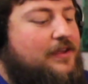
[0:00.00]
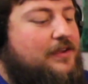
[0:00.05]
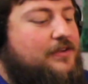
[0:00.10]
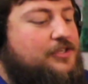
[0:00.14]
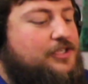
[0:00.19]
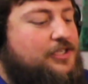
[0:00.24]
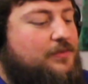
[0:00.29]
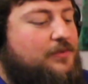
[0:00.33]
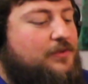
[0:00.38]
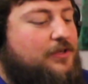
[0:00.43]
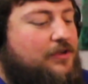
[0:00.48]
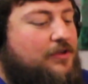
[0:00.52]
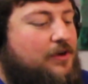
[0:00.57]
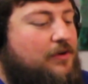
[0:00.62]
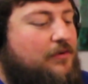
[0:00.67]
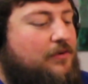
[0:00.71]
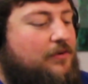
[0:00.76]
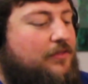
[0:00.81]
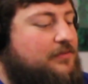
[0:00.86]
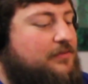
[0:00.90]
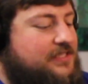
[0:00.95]
she would
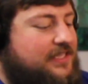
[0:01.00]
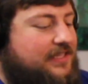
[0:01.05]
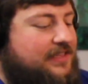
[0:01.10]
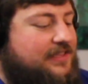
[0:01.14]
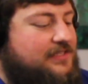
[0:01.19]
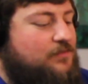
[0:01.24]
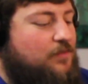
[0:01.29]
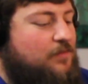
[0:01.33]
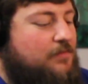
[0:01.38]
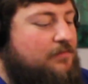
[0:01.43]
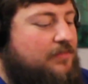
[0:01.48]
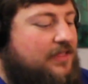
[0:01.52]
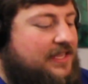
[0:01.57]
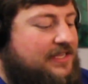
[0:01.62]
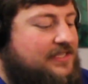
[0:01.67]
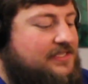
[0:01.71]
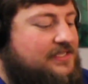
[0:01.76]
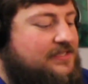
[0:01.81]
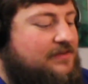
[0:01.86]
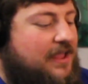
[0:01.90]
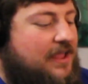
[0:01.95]
go, there was like this one
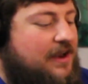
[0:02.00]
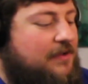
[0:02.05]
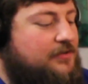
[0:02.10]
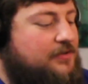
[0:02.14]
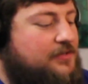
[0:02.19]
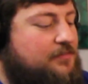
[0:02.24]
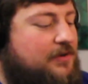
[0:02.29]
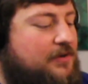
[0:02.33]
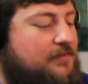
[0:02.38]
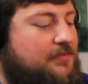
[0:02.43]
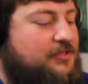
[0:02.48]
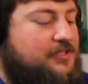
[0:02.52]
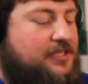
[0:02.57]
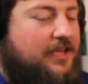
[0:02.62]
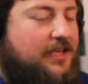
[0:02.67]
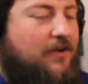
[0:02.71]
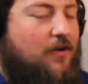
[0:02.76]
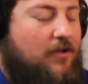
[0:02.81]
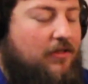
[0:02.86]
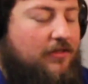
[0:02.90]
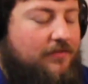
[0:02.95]
place, and it was pretty much
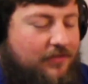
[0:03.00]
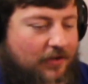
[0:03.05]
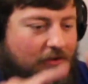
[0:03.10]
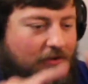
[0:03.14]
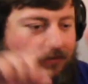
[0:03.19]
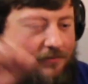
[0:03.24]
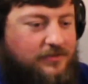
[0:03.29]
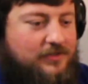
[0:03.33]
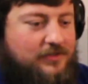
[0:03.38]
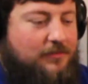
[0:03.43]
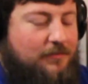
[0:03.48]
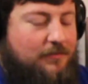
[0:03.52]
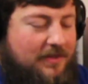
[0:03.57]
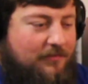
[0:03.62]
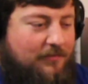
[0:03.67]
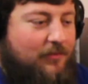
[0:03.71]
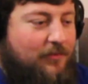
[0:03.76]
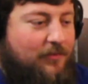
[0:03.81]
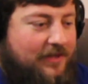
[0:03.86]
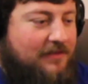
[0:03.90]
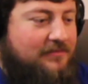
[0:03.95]
like all of the homeschool
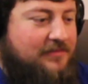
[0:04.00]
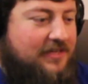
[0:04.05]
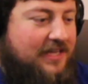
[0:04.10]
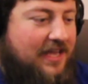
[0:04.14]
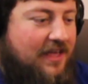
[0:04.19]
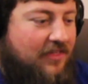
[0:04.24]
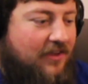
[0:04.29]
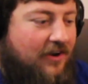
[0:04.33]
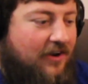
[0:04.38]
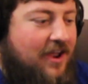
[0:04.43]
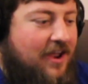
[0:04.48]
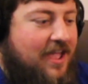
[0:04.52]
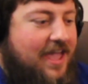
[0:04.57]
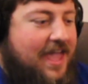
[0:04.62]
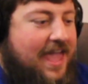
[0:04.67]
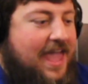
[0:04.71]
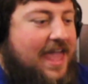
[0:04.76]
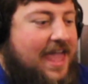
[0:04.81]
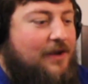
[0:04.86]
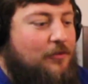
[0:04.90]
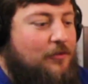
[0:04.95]
people would come together,
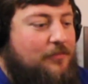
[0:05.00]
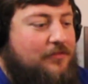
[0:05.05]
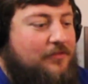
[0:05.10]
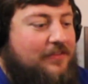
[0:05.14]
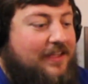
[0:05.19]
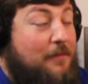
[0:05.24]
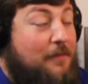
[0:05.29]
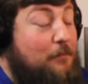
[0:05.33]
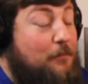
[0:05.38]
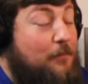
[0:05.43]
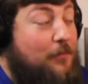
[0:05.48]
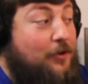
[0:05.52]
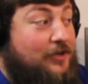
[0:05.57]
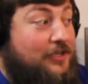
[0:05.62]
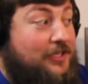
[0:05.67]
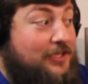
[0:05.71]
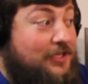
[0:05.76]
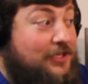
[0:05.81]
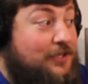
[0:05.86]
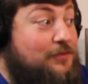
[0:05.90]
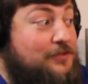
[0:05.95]
and it would be like a
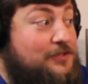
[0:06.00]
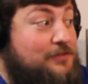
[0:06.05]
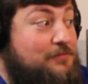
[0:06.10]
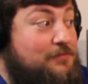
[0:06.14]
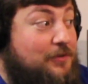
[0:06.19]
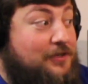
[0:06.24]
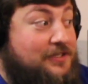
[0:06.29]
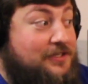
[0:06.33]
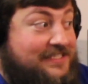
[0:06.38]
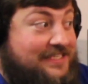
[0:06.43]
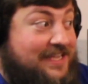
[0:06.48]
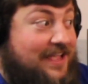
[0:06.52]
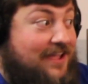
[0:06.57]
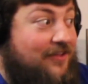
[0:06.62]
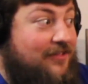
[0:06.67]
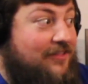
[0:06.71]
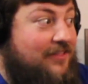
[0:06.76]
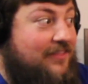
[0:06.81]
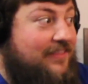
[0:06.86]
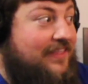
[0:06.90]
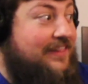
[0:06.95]
used book
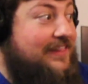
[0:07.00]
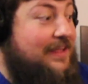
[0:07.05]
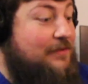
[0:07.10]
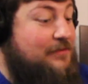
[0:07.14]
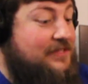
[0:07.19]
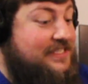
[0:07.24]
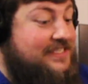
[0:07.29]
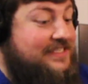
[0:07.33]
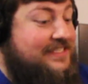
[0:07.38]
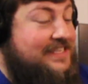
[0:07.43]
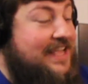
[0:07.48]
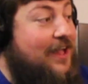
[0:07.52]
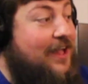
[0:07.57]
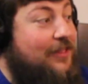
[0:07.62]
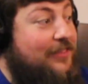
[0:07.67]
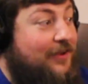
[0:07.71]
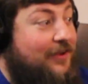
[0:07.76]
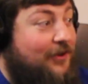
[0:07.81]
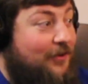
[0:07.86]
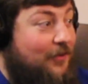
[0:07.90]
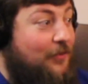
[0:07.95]
sale. Like they would
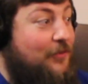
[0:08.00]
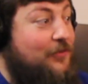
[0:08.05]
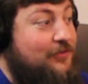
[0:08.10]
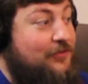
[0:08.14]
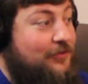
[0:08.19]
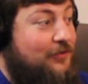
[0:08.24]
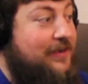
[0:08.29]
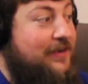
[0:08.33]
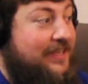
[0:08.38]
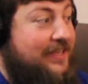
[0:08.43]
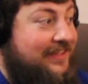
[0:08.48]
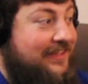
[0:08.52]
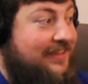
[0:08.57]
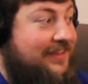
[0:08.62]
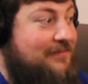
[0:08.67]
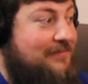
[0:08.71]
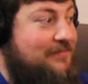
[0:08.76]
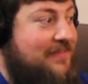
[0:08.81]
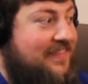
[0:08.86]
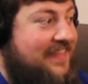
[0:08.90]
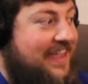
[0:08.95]
sell their old
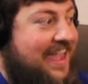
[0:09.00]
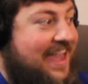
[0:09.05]
curriculum that they